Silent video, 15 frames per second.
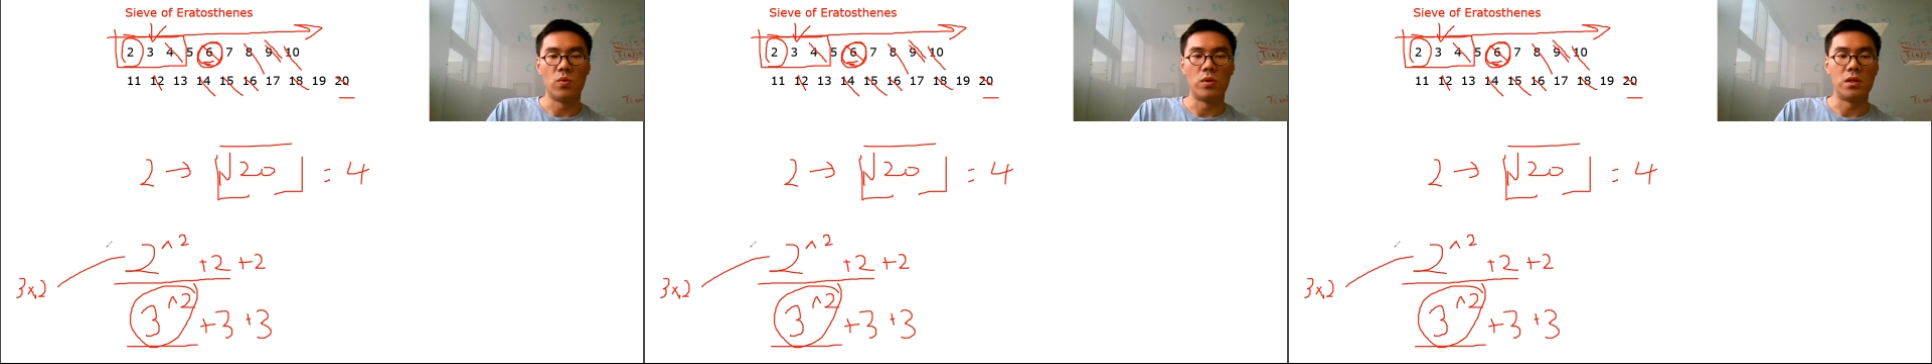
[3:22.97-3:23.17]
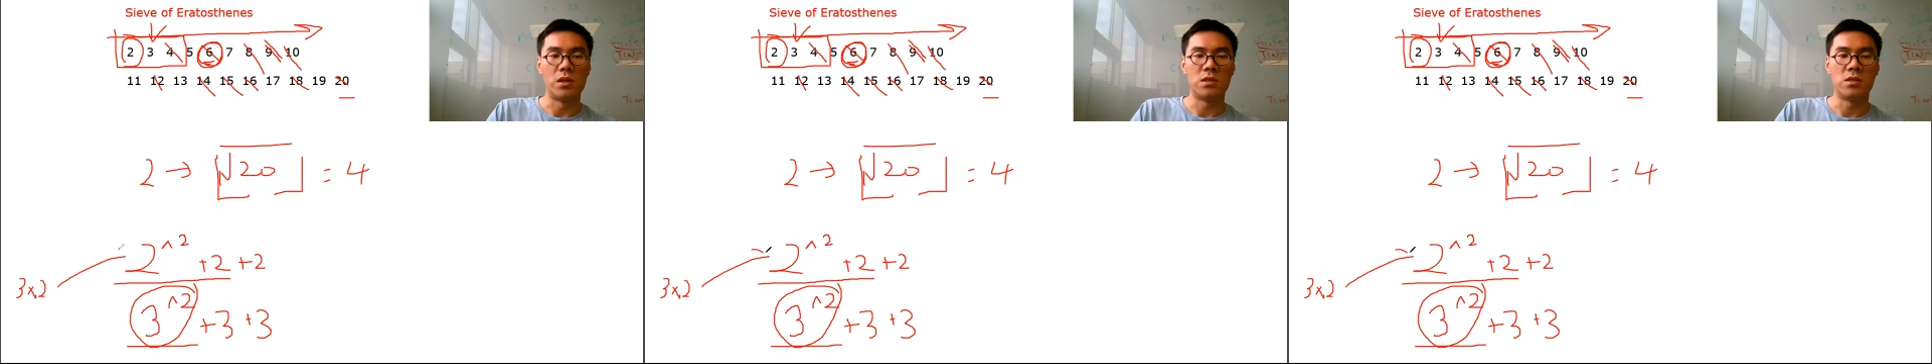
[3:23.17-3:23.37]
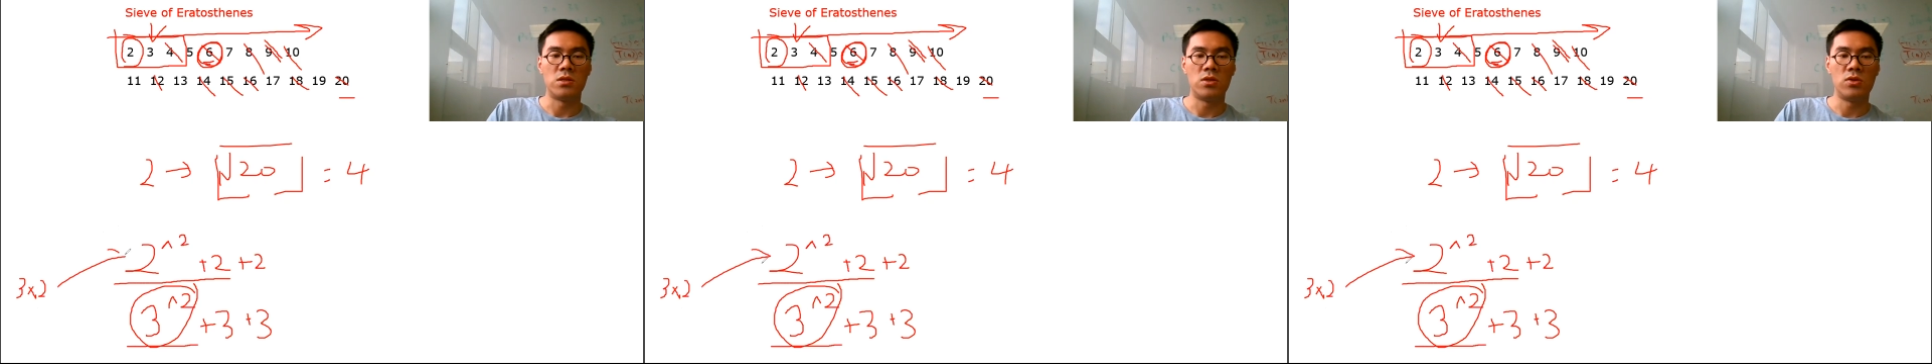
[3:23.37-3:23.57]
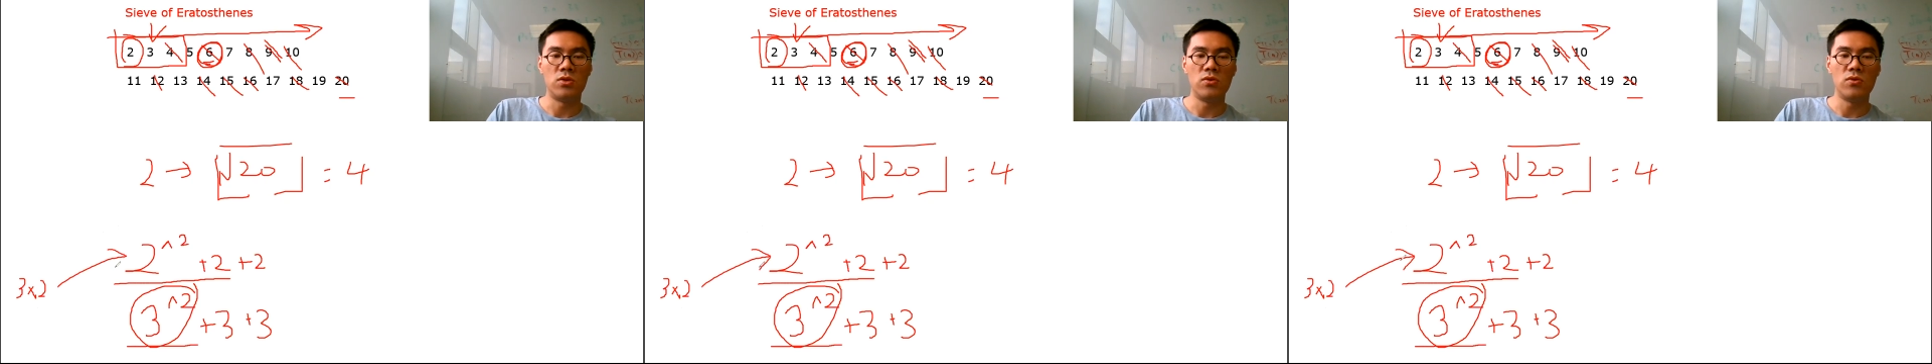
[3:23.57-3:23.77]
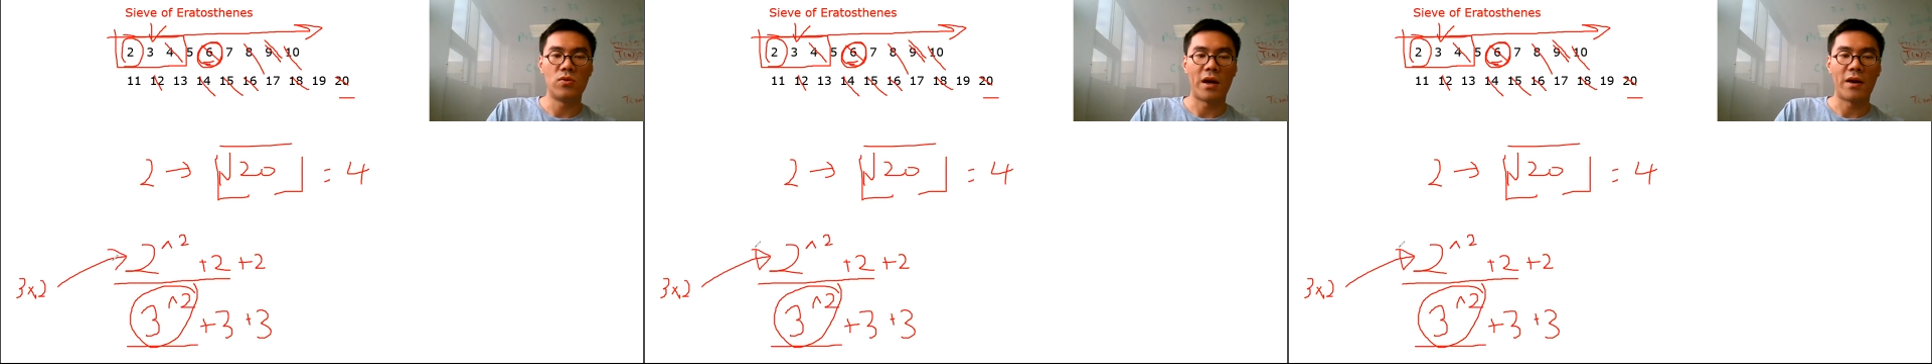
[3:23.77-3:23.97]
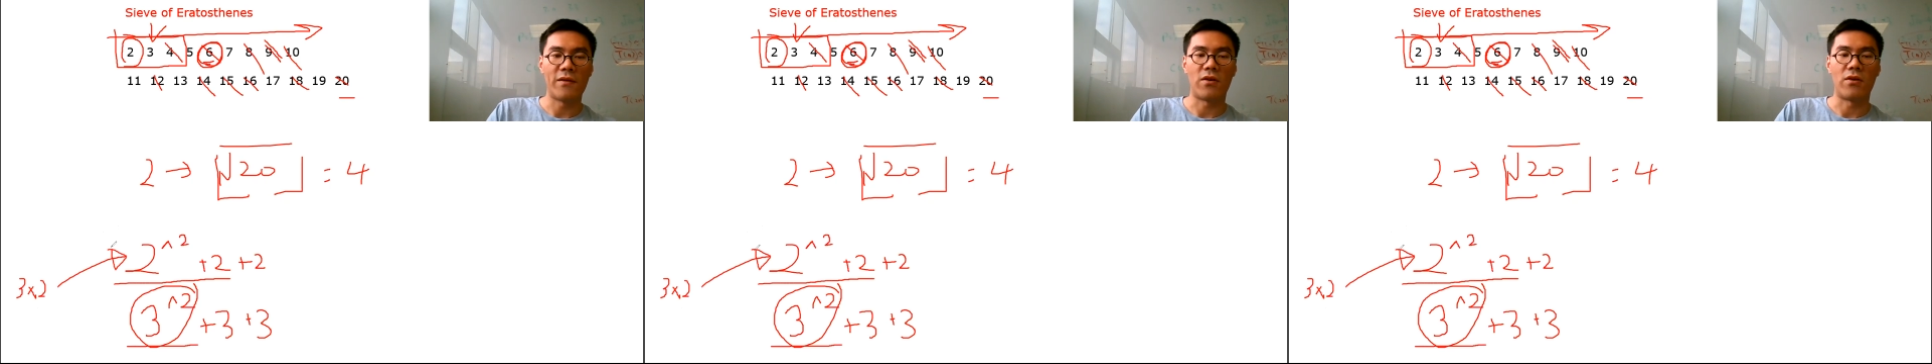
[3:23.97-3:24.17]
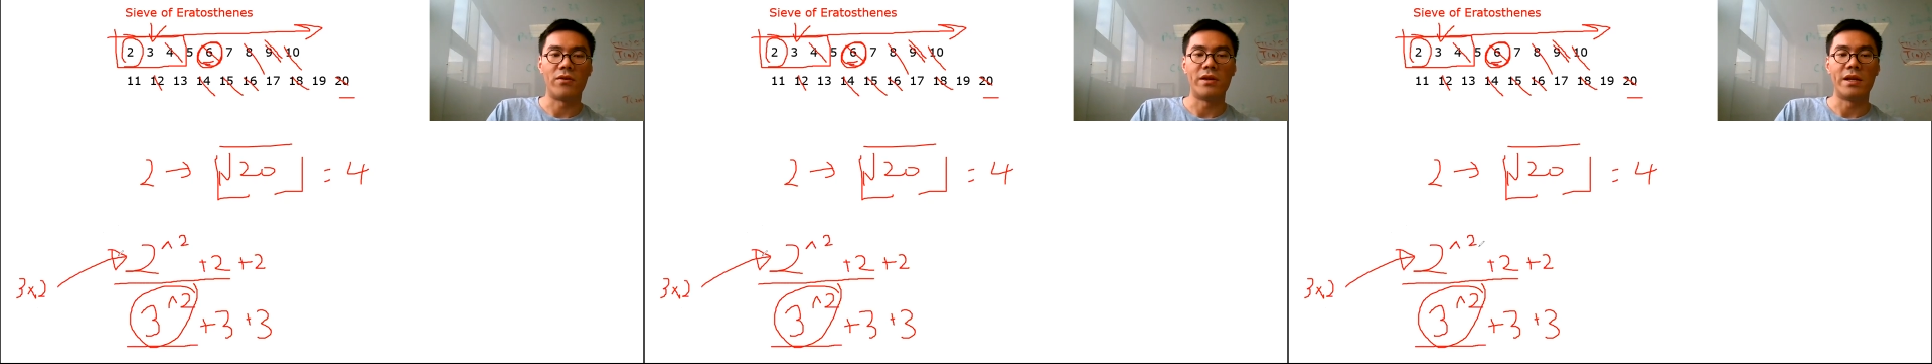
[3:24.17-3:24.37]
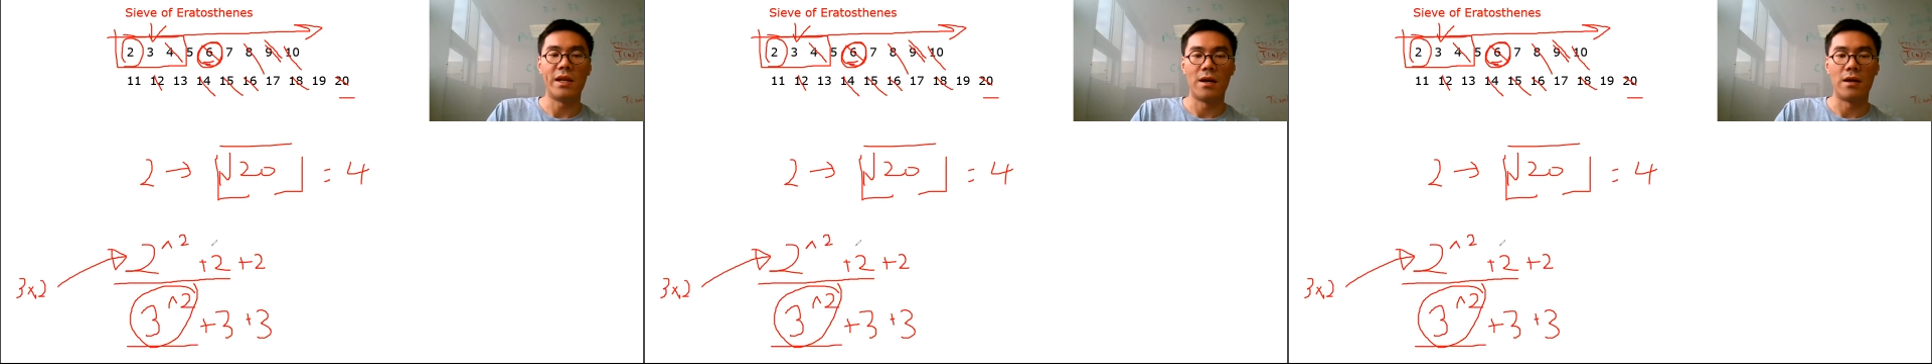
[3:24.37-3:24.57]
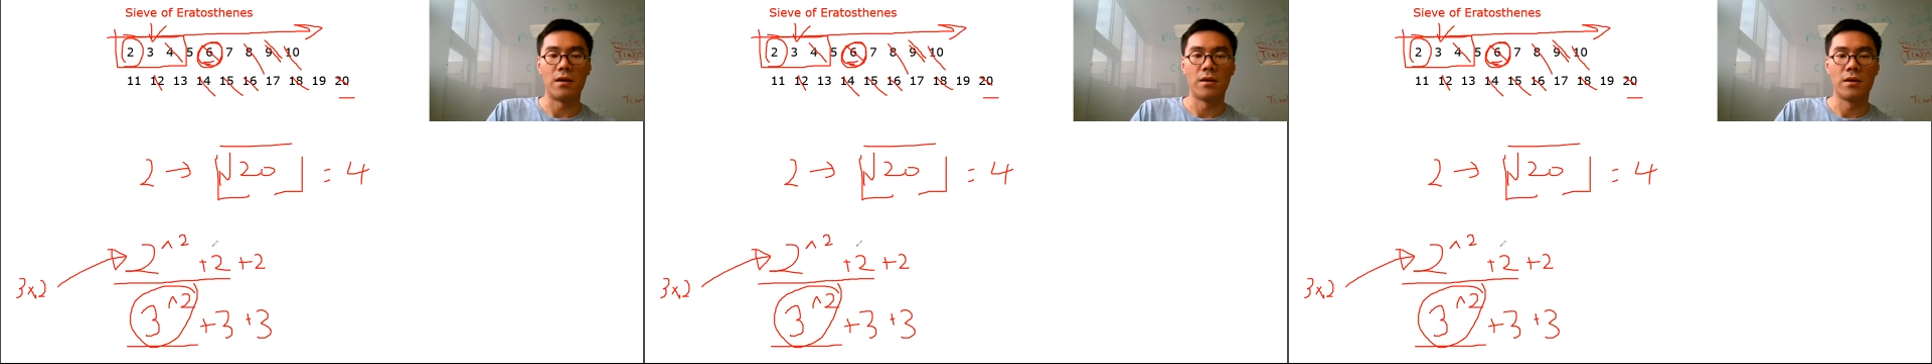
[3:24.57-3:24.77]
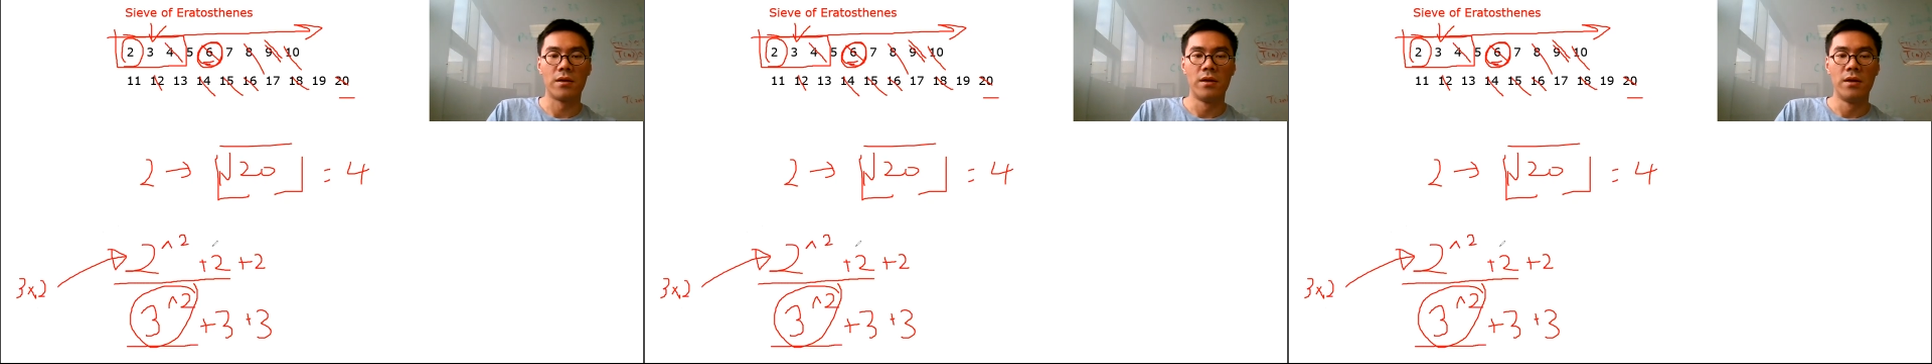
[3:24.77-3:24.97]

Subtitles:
what 2 have already done.